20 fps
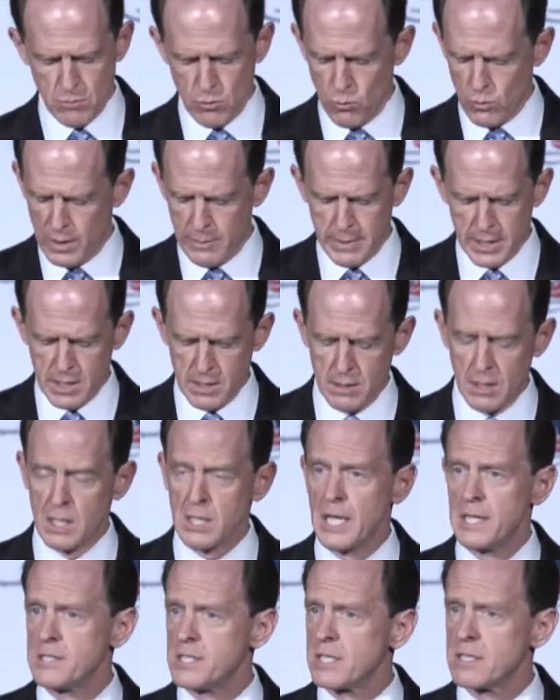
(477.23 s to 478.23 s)
women
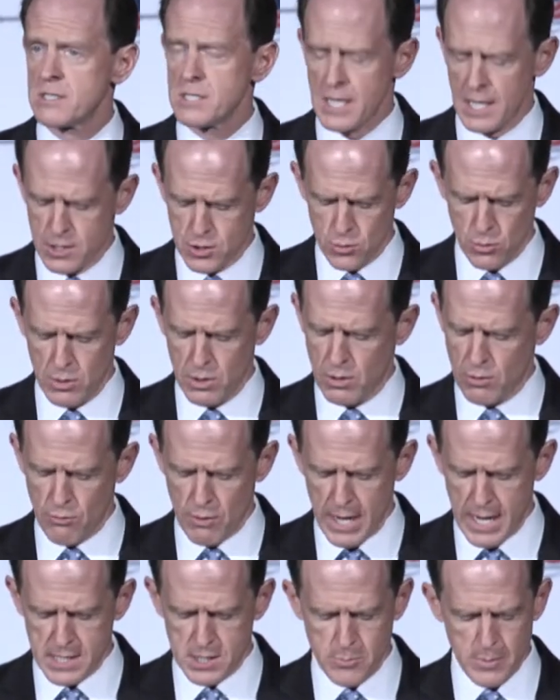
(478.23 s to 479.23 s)
alleging sexual
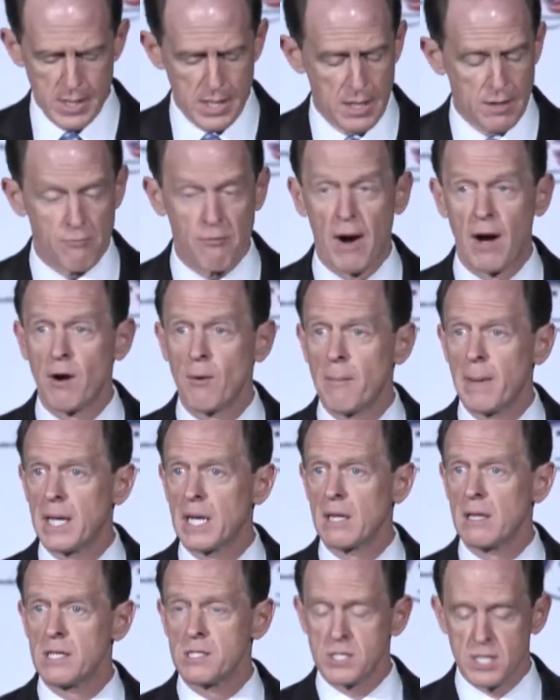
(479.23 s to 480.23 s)
harassment, environmentalists,